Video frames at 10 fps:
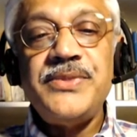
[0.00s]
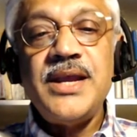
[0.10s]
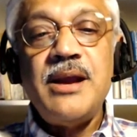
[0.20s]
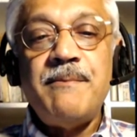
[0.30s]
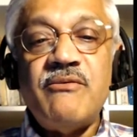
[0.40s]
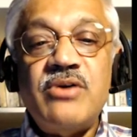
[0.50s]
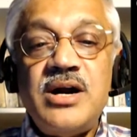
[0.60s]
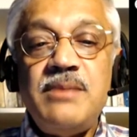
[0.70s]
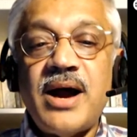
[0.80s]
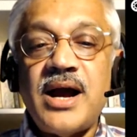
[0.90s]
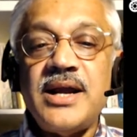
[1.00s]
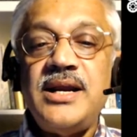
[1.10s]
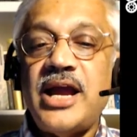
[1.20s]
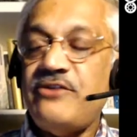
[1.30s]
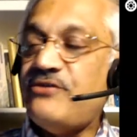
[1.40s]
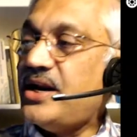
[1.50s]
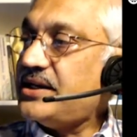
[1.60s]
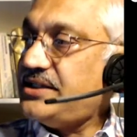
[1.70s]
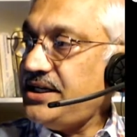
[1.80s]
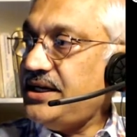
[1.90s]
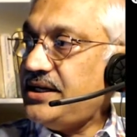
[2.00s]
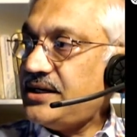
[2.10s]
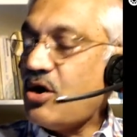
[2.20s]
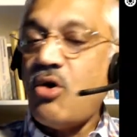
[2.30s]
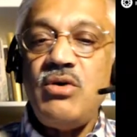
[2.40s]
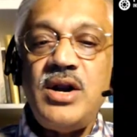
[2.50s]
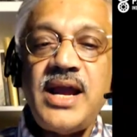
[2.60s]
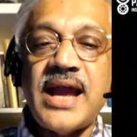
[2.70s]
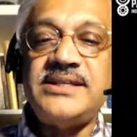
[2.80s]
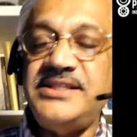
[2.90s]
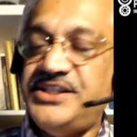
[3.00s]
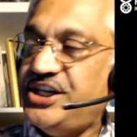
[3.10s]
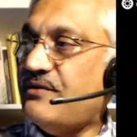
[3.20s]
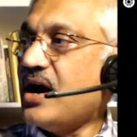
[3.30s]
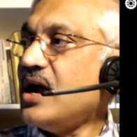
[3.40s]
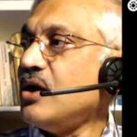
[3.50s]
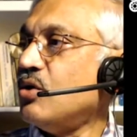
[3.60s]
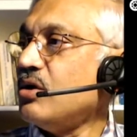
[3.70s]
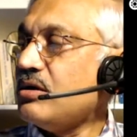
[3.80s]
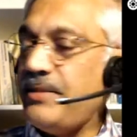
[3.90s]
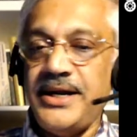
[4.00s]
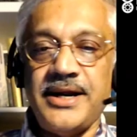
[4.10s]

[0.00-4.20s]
powered by life energy, called as Jiva or being.